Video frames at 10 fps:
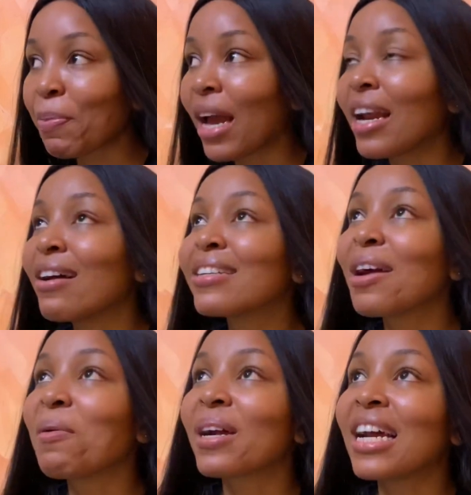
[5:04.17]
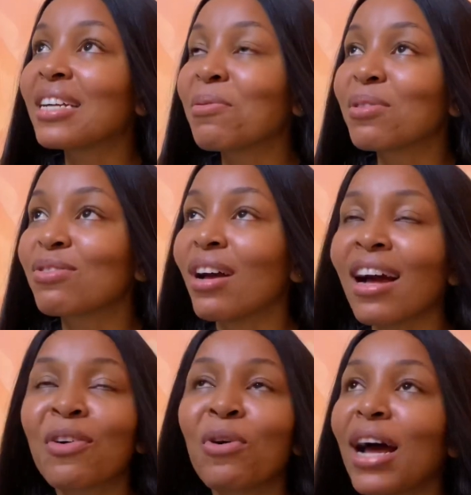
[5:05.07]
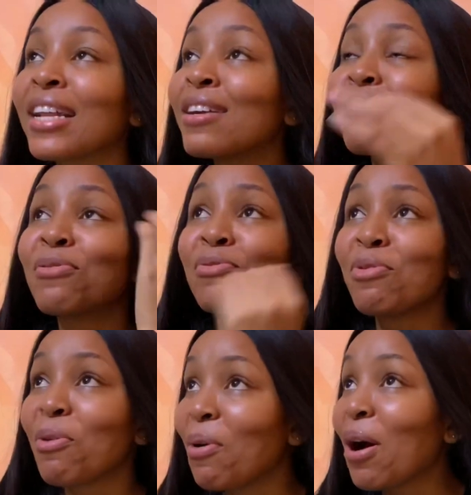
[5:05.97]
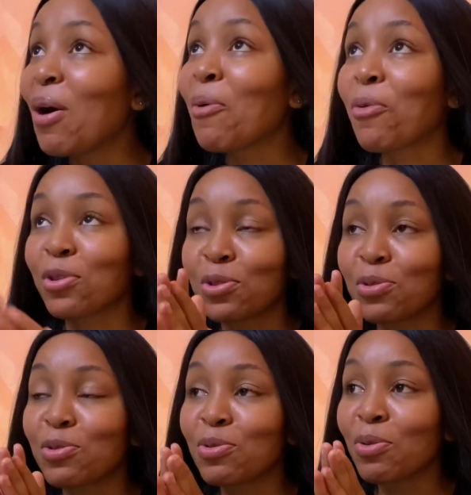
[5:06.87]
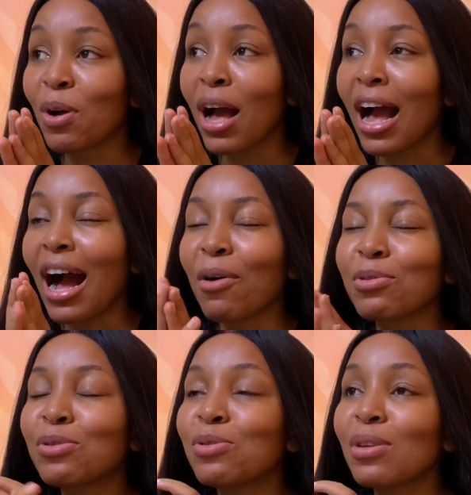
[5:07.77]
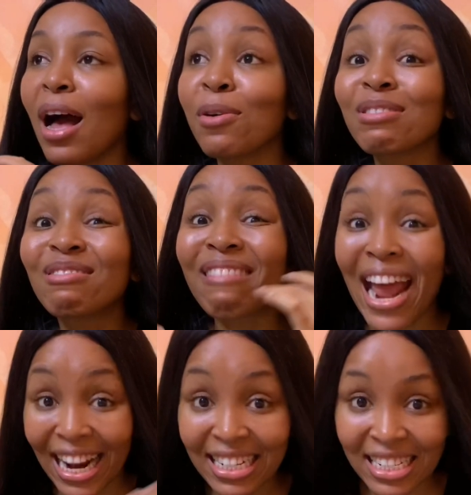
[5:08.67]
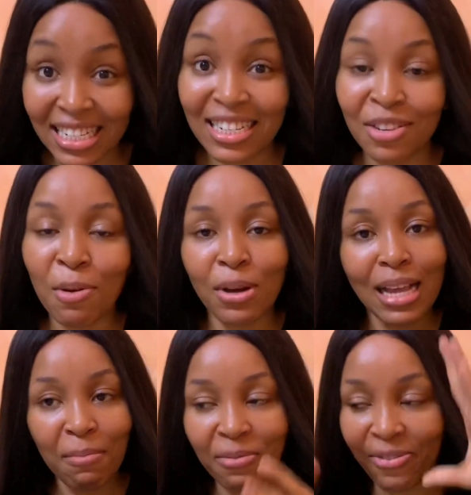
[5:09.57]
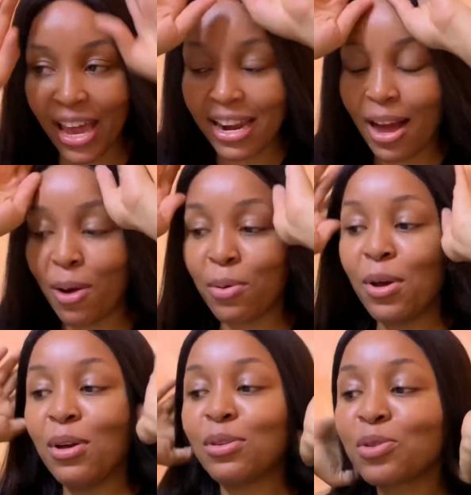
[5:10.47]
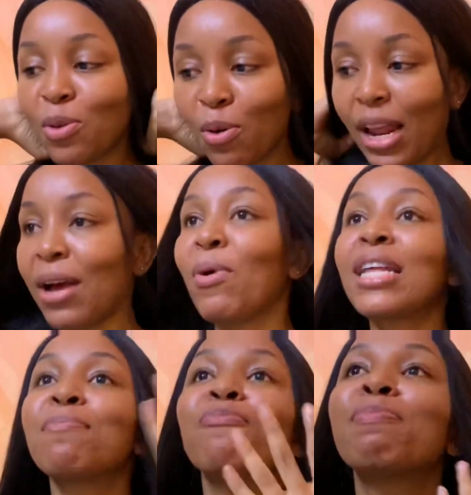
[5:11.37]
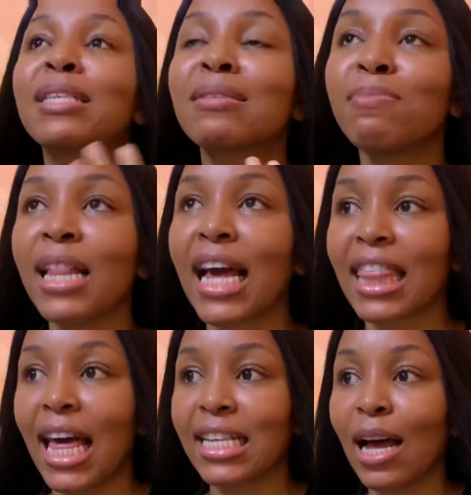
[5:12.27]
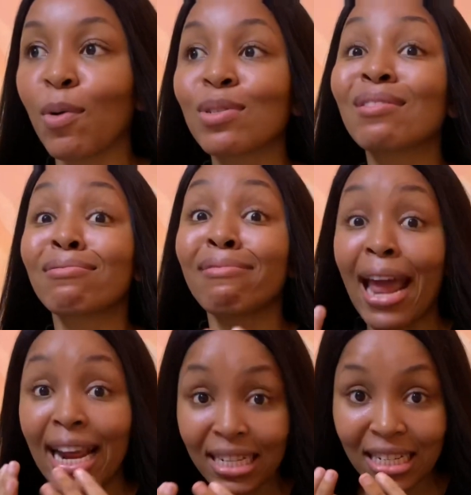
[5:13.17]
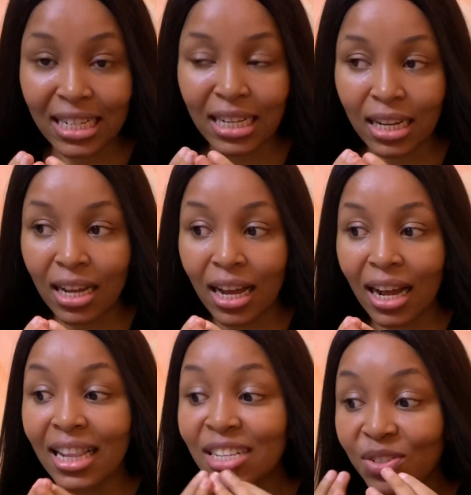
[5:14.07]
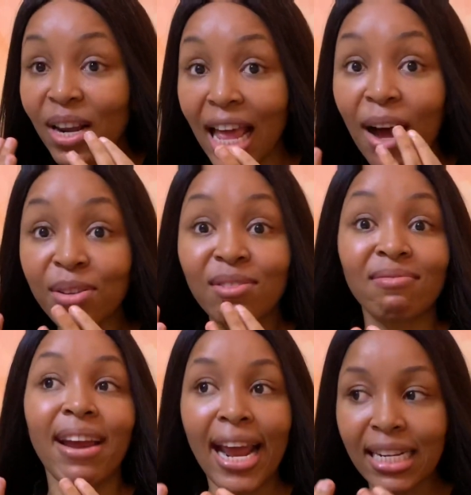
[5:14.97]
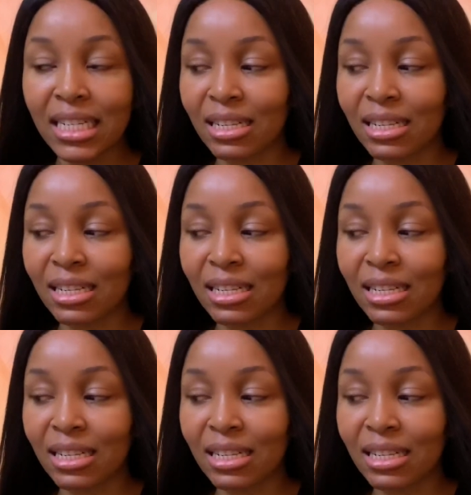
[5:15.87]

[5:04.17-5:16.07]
and our day wear that day was, I didn't even know what to do. I was red, you know, because I'm fair now. So like when he beats me like that, I was red. Literally, I was red.